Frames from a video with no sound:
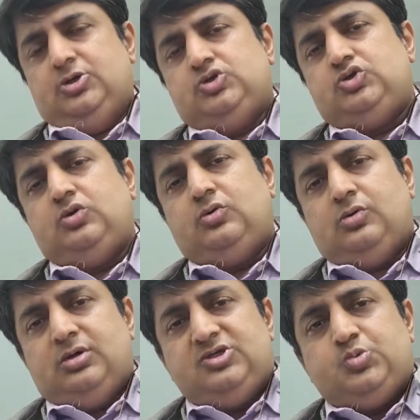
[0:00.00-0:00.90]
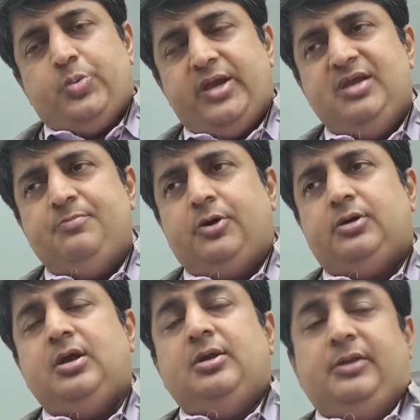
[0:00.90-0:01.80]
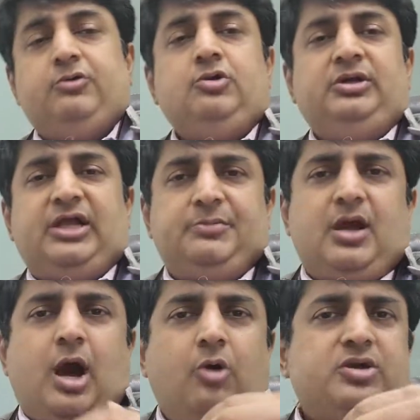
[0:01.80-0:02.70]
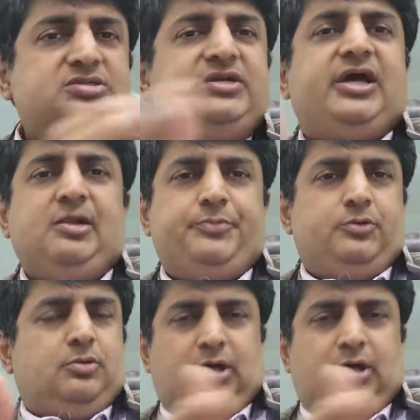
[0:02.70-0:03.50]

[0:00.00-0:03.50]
So it's very important. Now you will tell me, how does it help you?